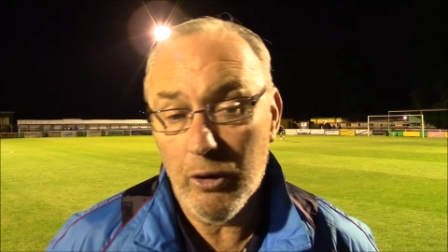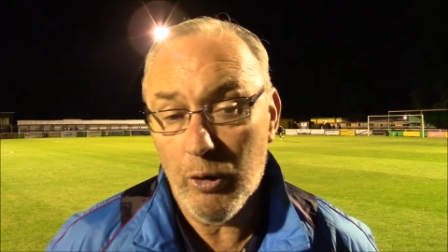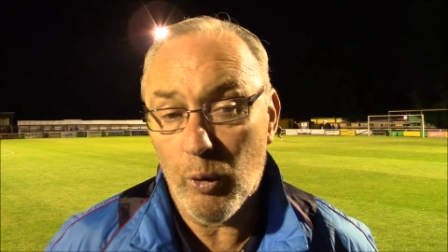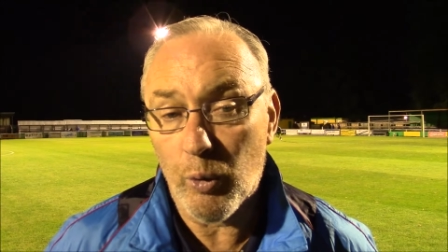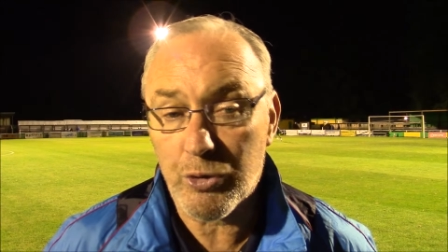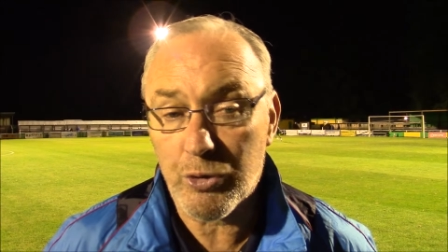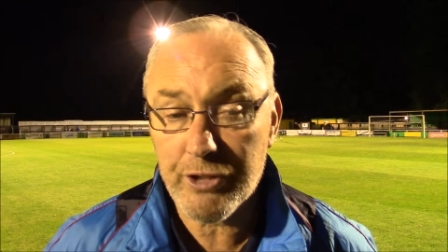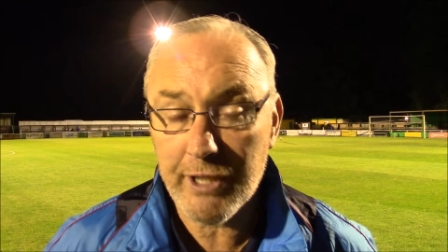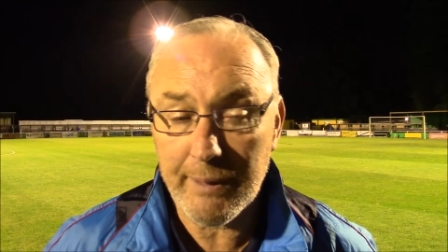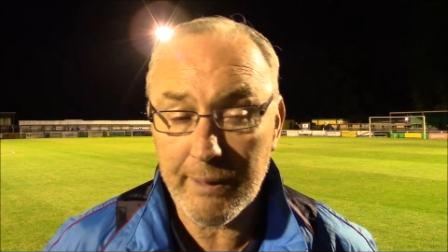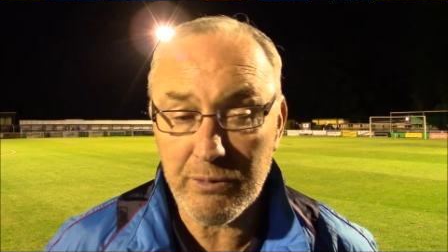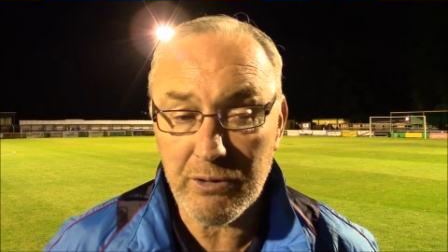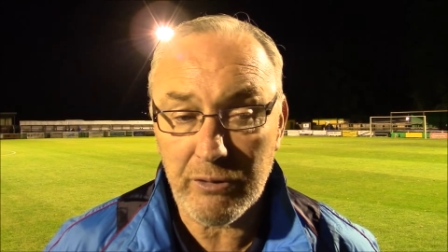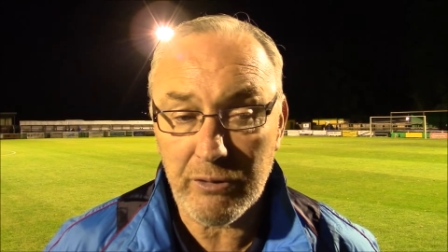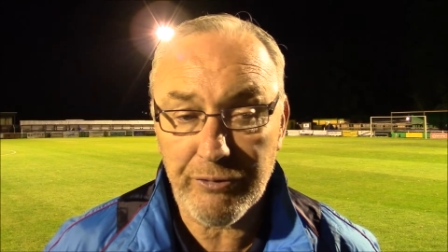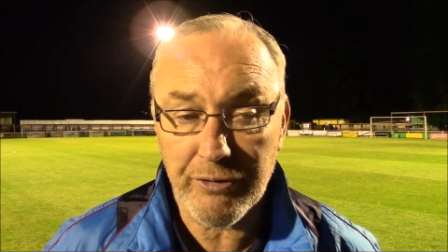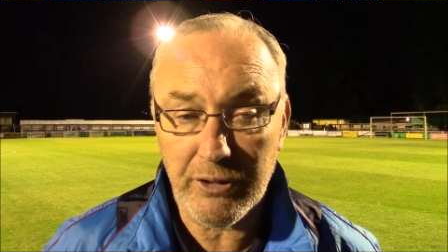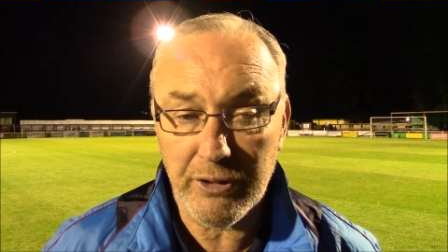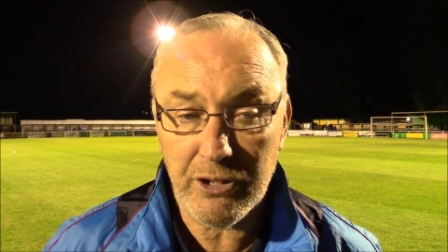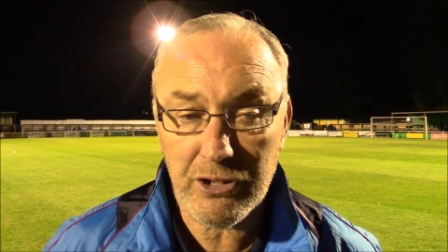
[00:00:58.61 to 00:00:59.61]
All teams that
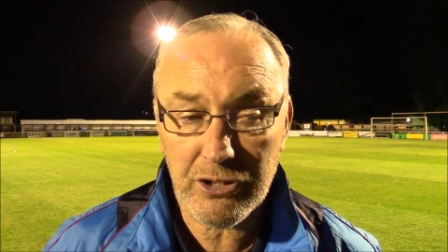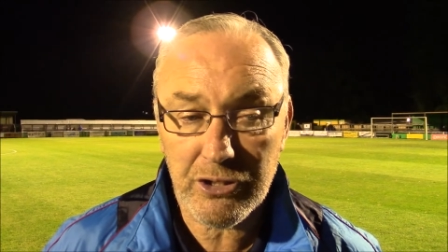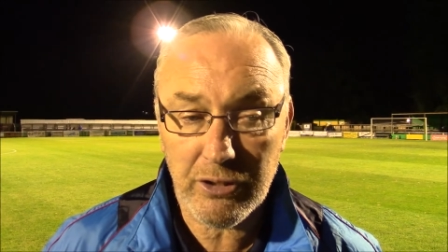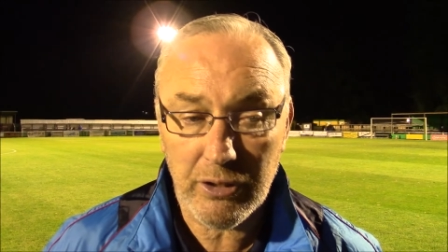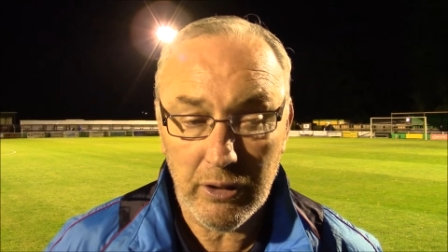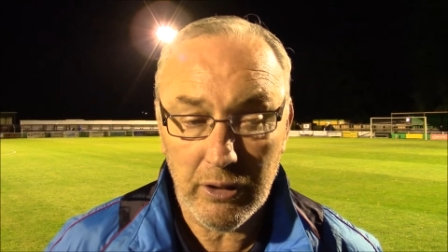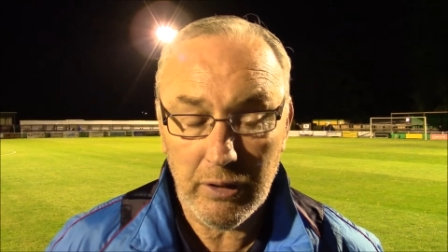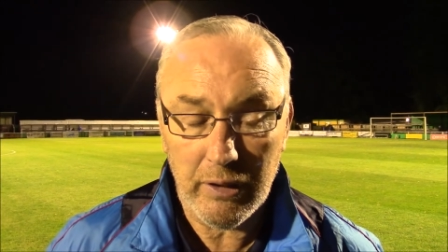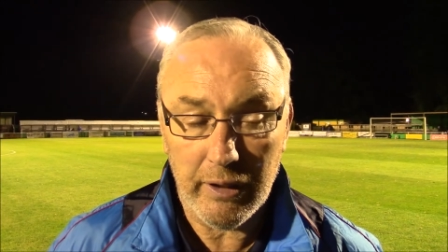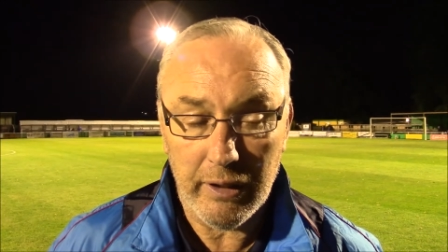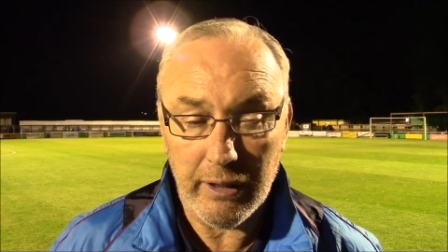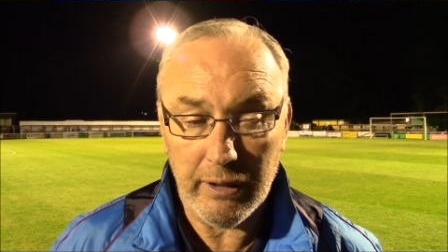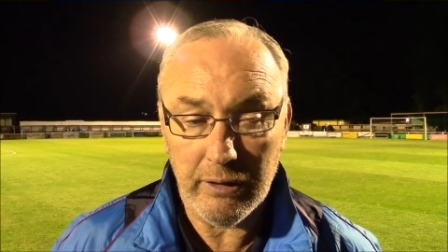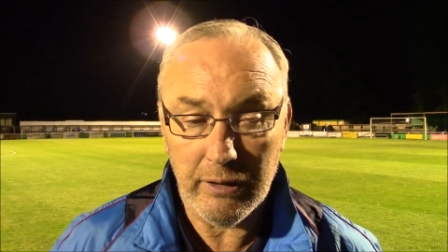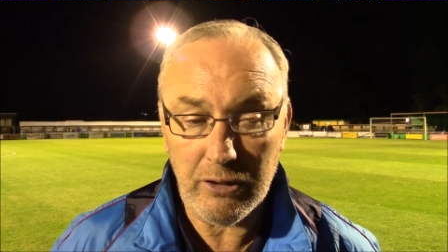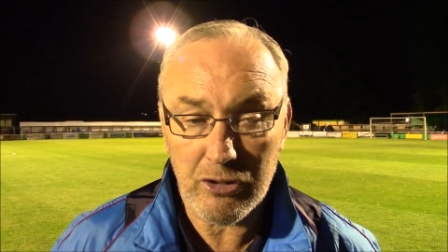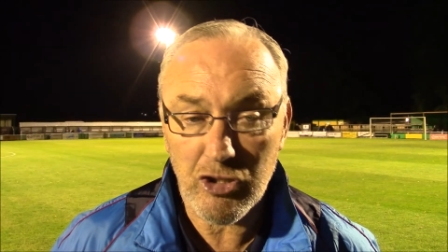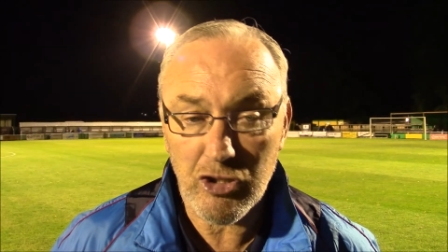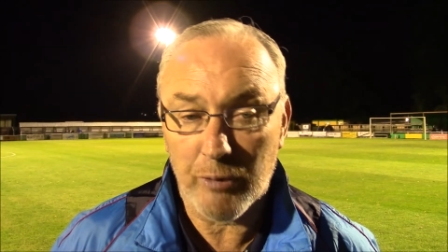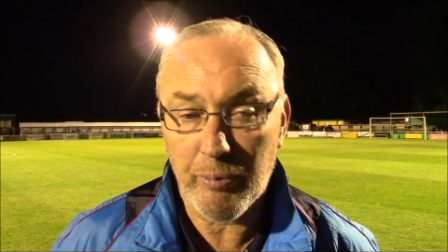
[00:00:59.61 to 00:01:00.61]
finished in
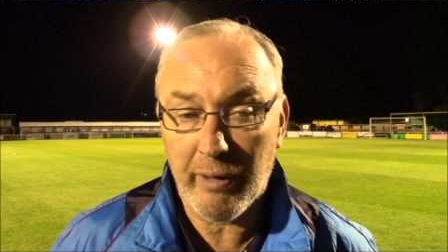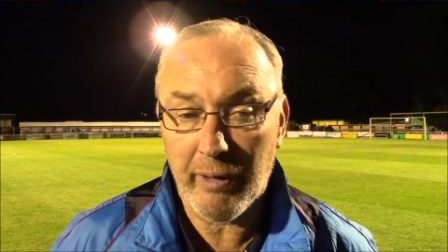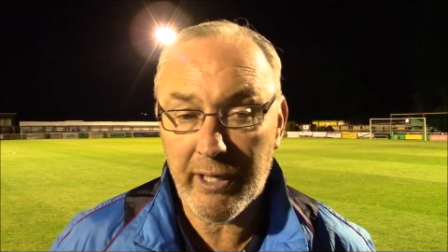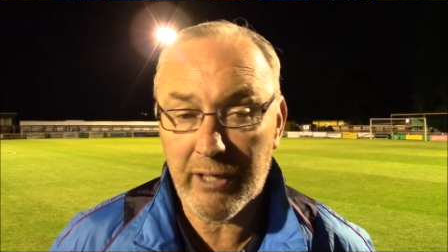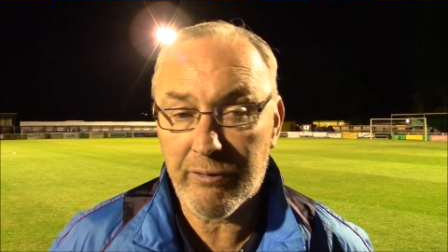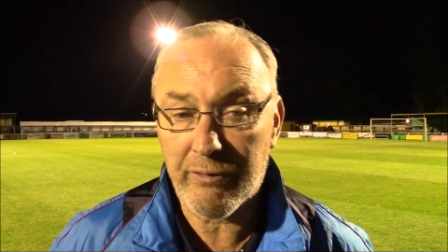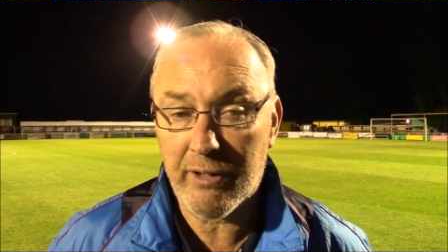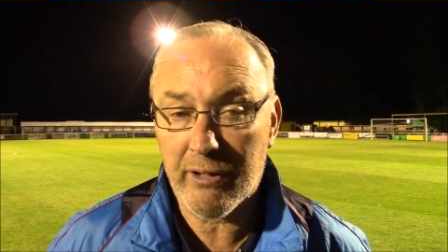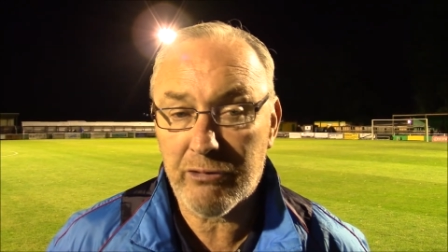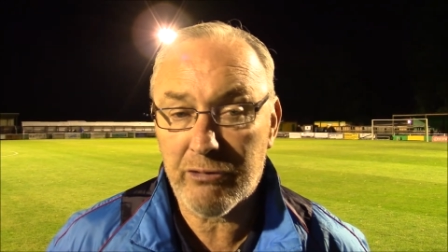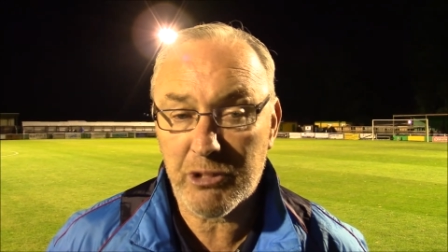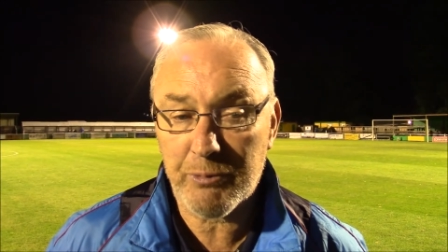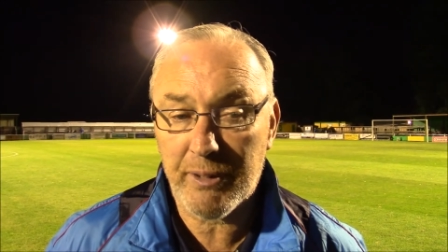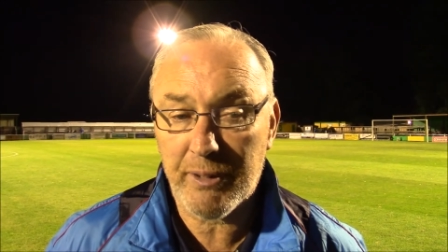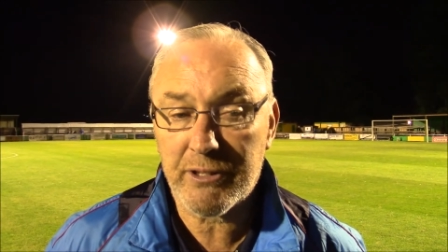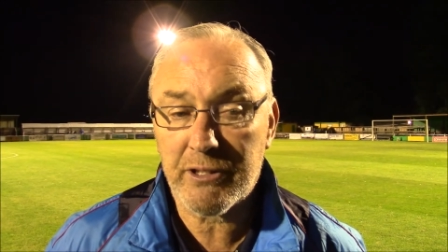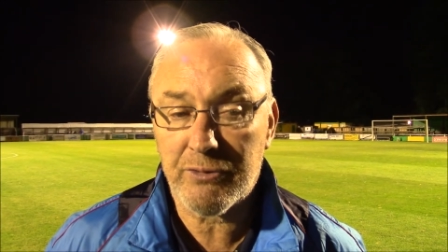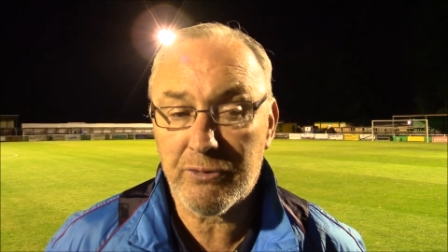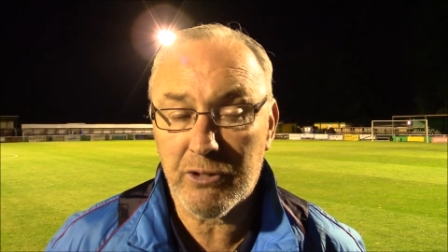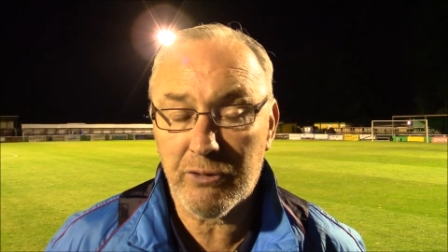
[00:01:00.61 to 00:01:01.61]
the top 8 of their
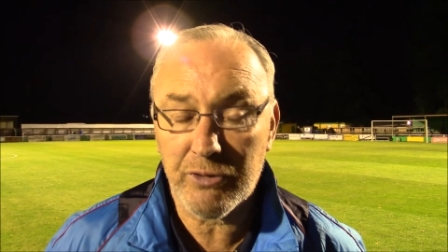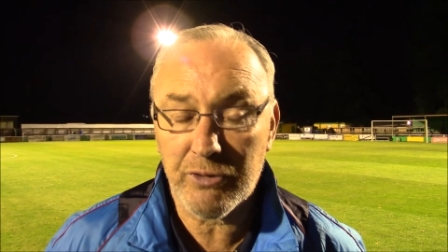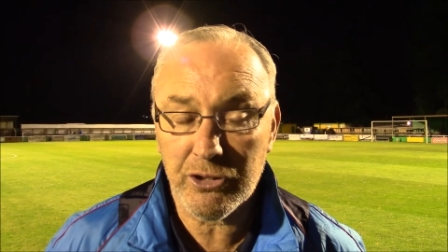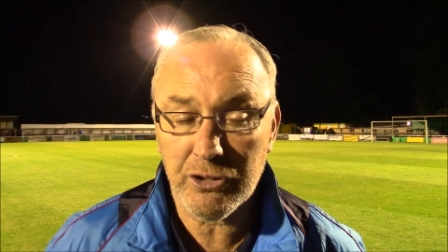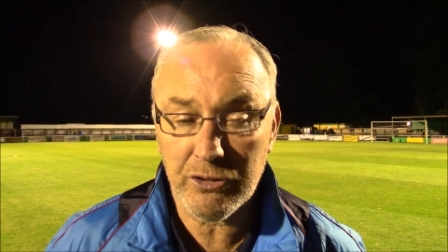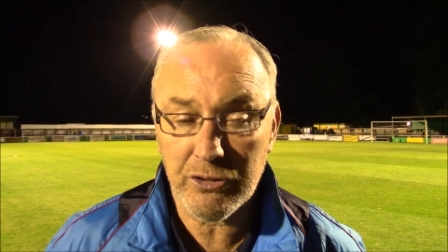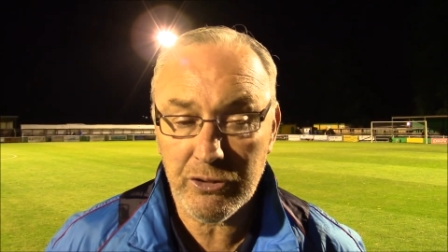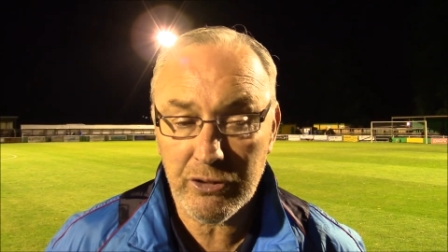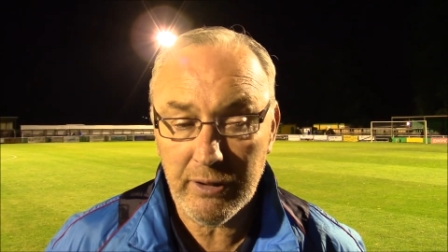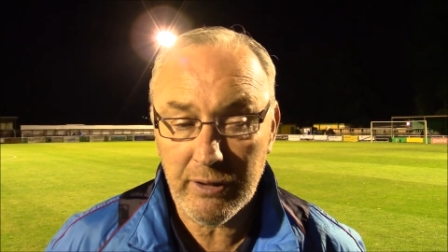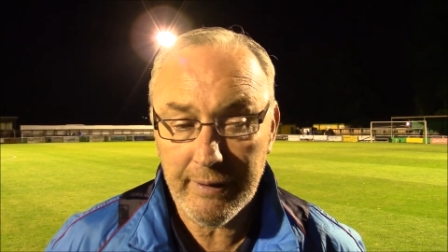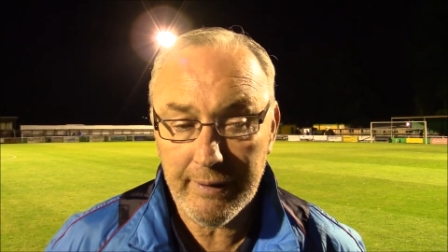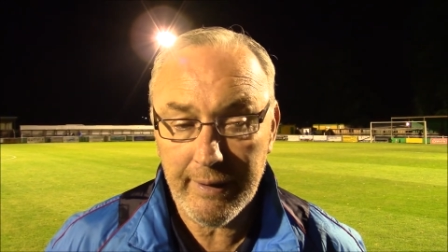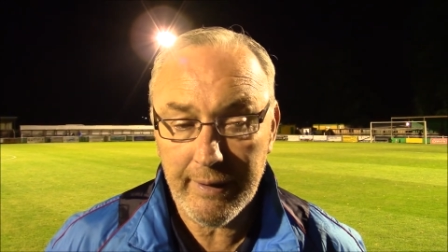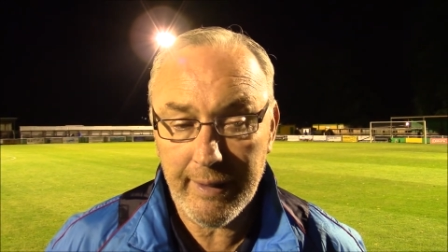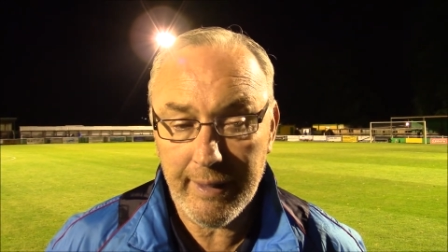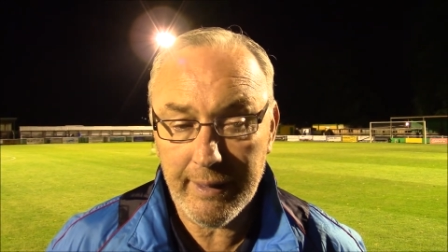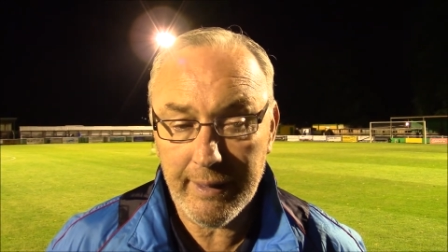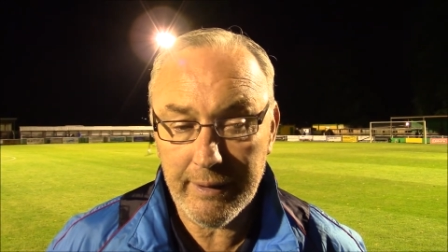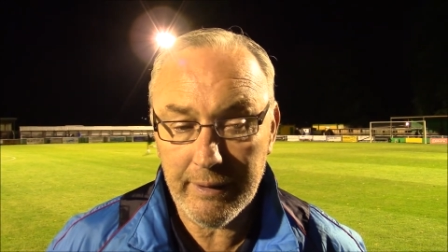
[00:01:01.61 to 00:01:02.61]
respective divisions,
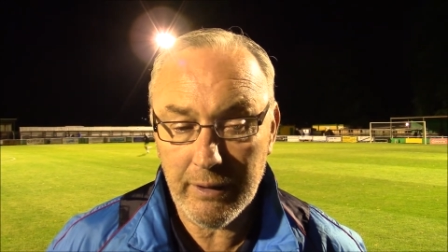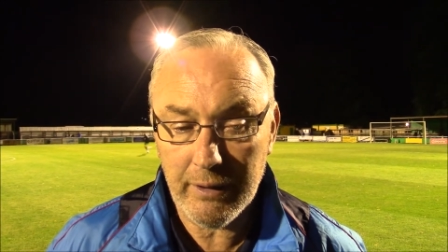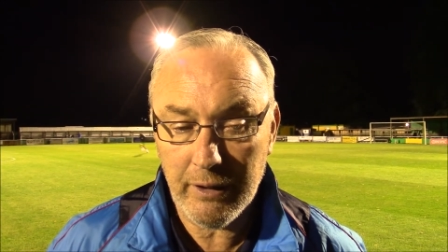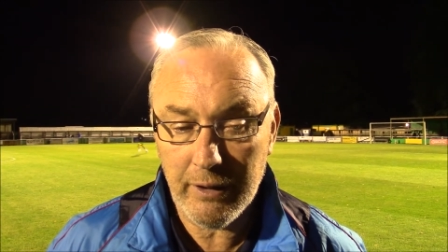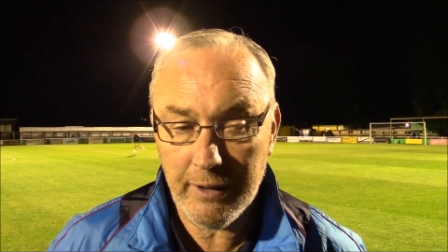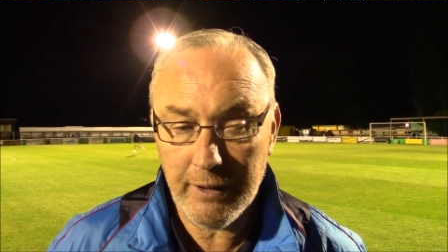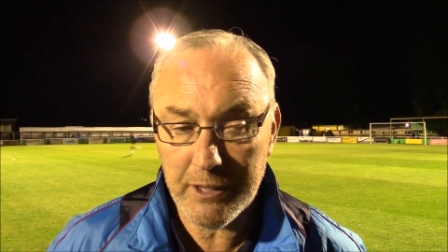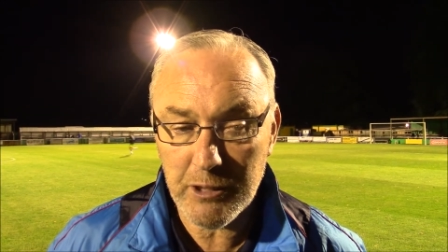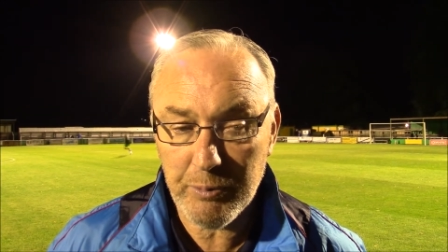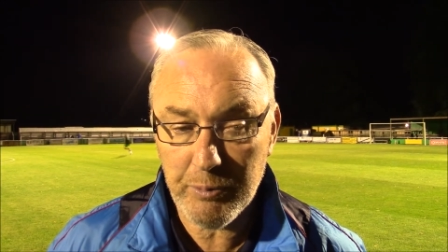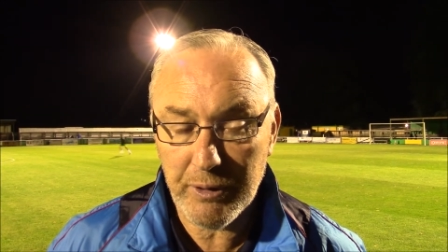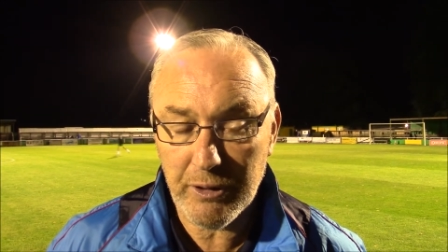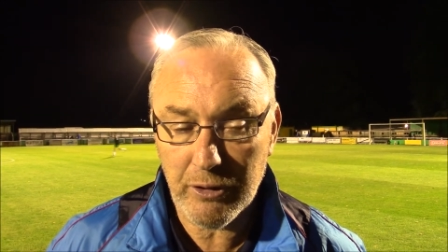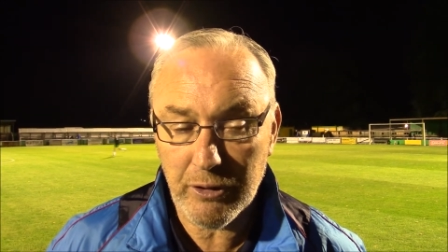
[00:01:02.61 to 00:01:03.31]
and it's been a